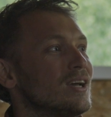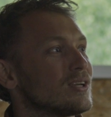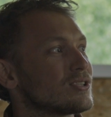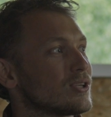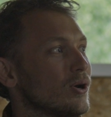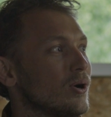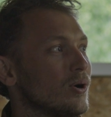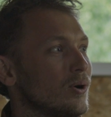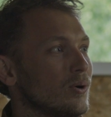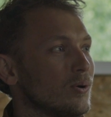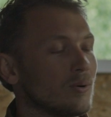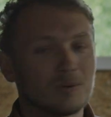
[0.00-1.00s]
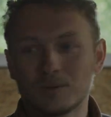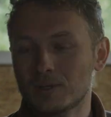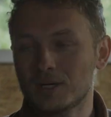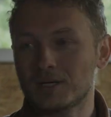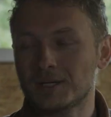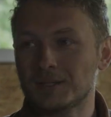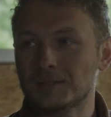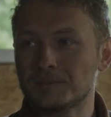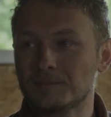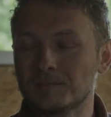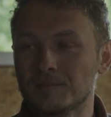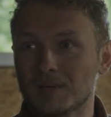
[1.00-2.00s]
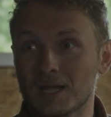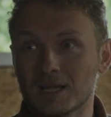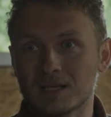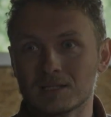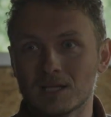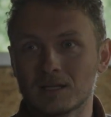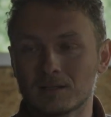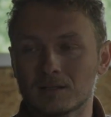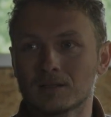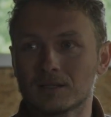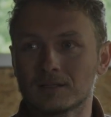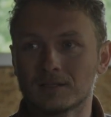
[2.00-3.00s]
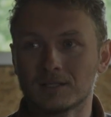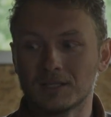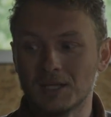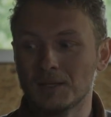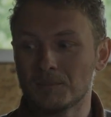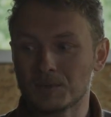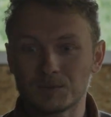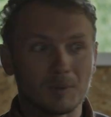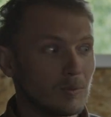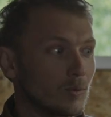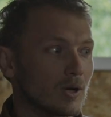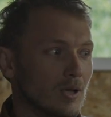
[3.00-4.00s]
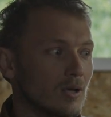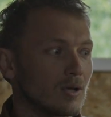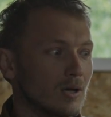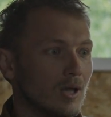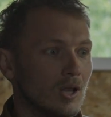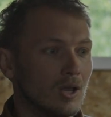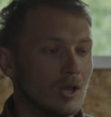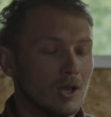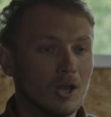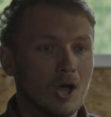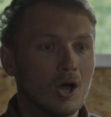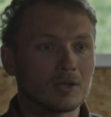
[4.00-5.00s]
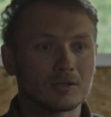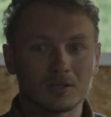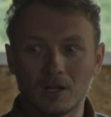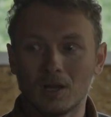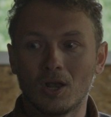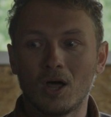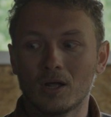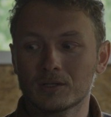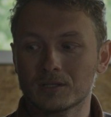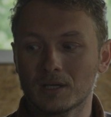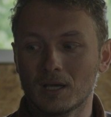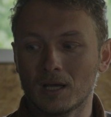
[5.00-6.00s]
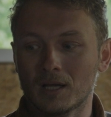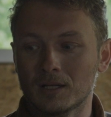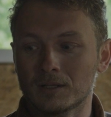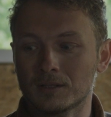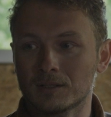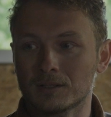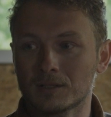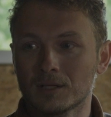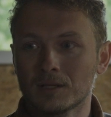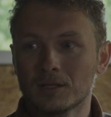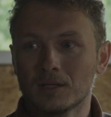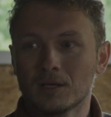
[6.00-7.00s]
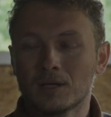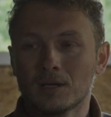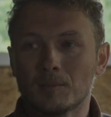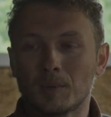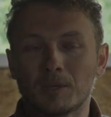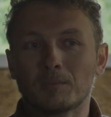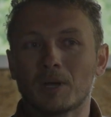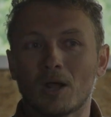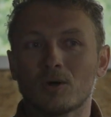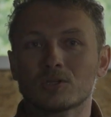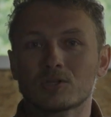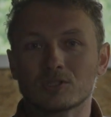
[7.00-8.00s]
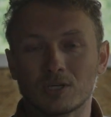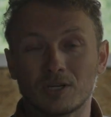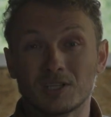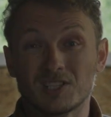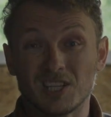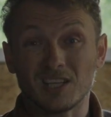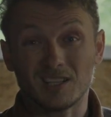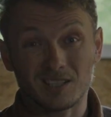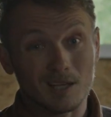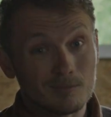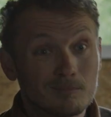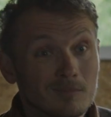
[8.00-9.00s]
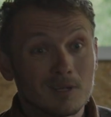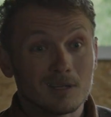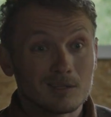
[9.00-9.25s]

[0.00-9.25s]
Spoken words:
So, like I said, the team has been working a lot, and but I also started seeing them